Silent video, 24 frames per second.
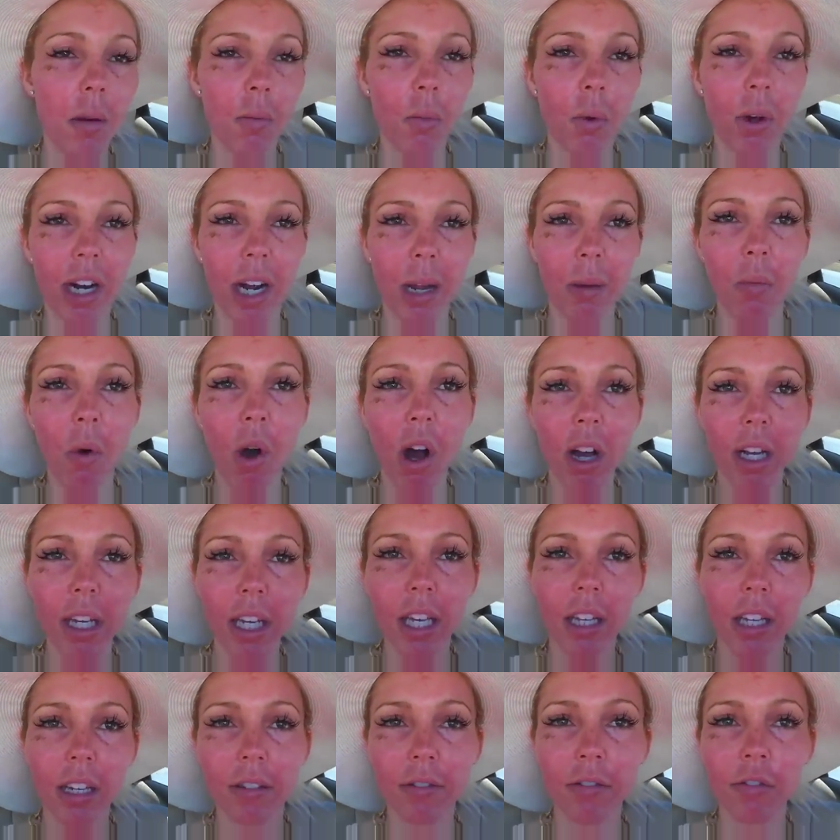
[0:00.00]
when I'm
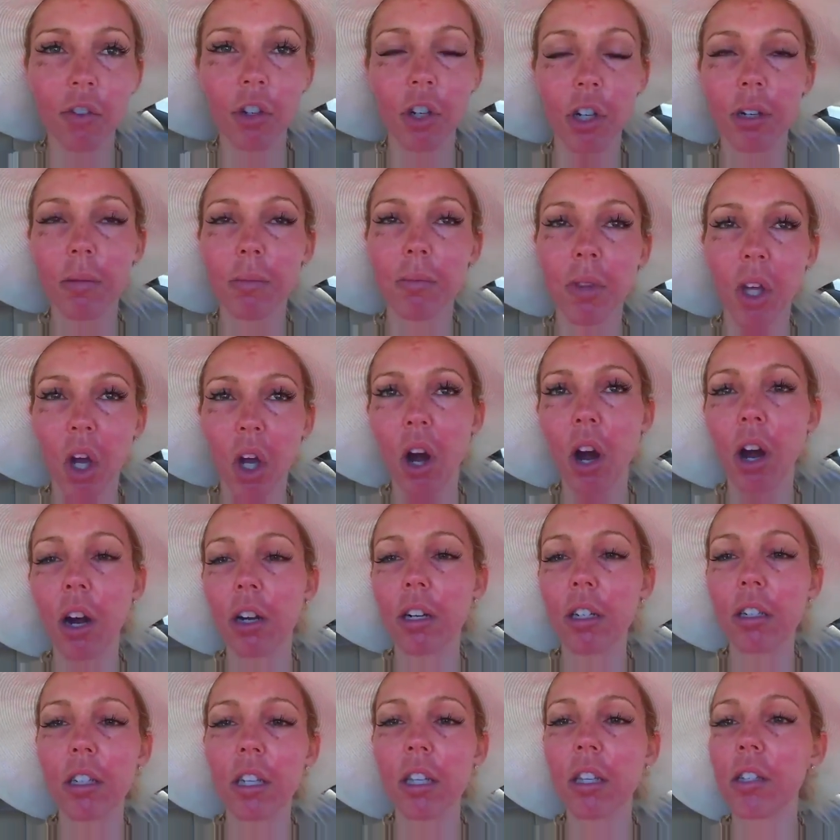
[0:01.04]
walking from the
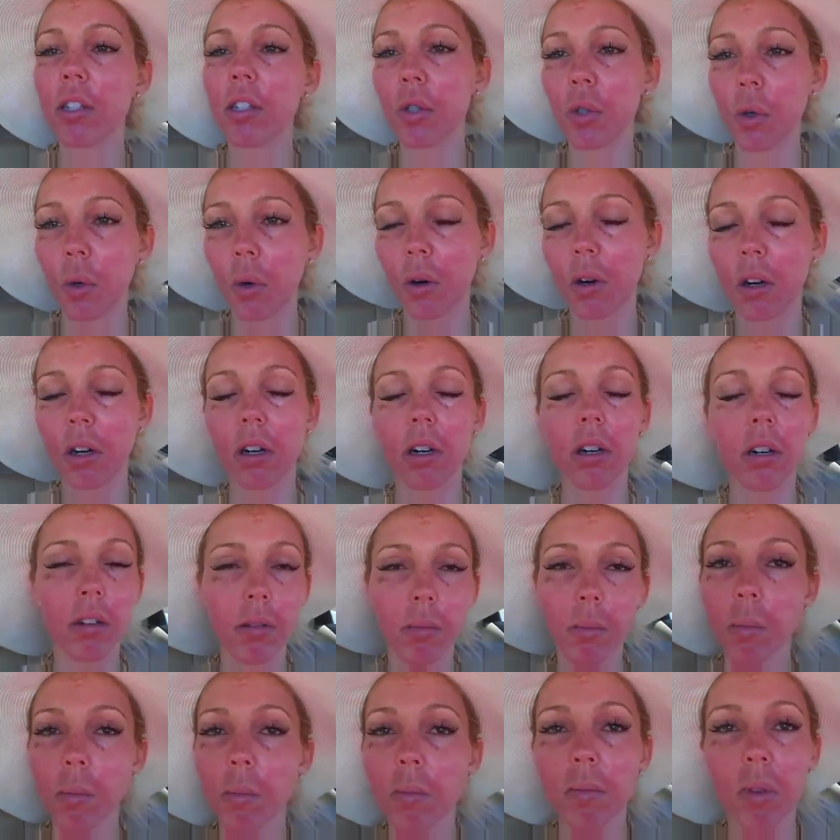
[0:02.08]
car to the store
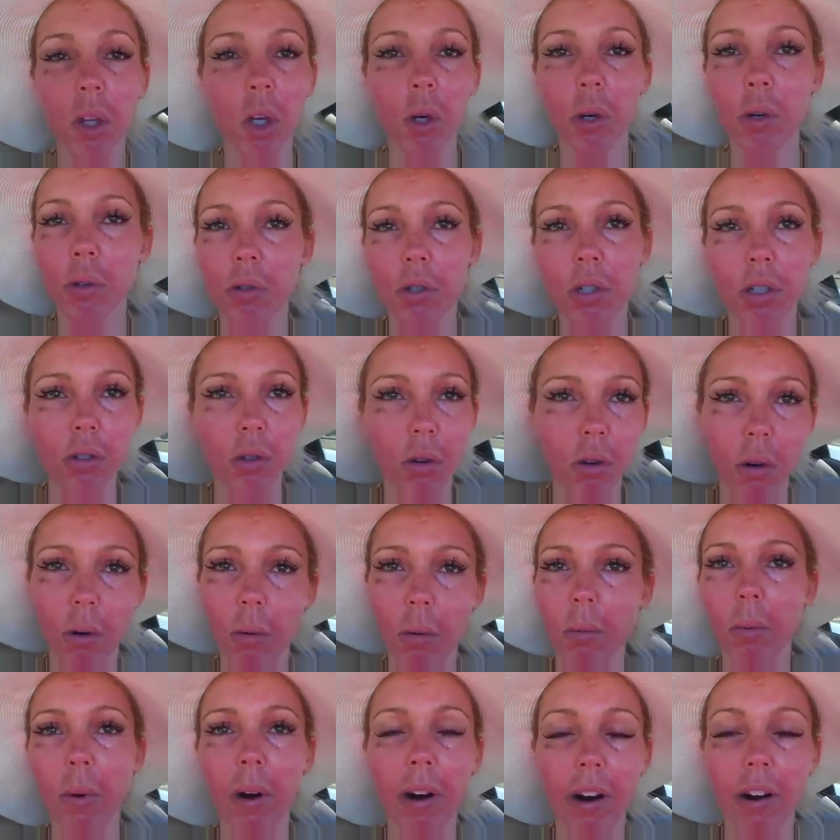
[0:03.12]
or the grocery store or
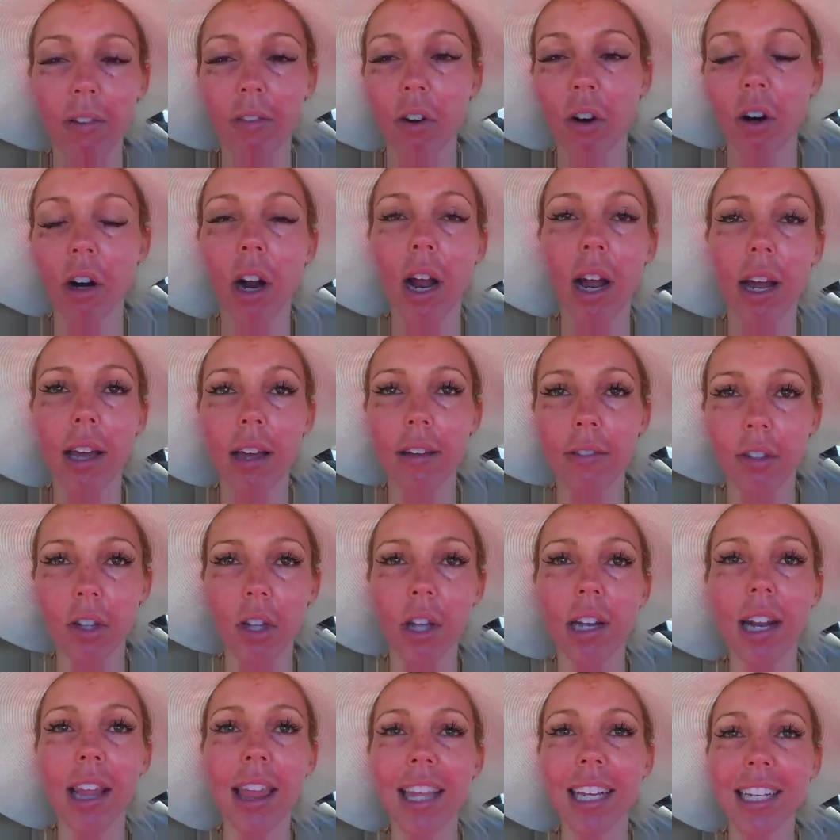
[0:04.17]
wherever. I have a
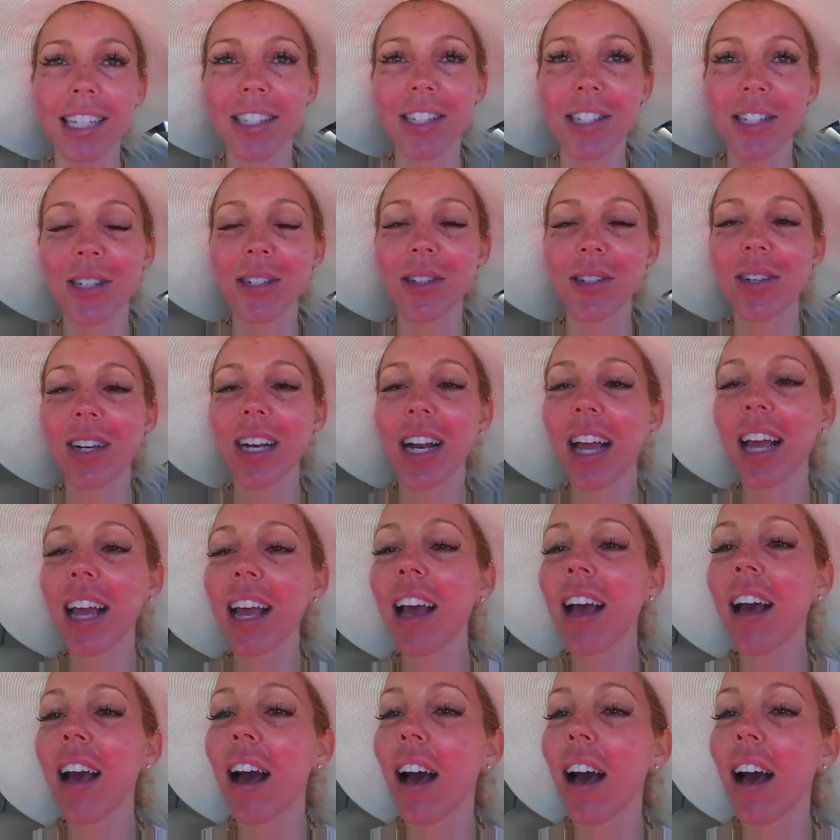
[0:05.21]
lot of things to do today.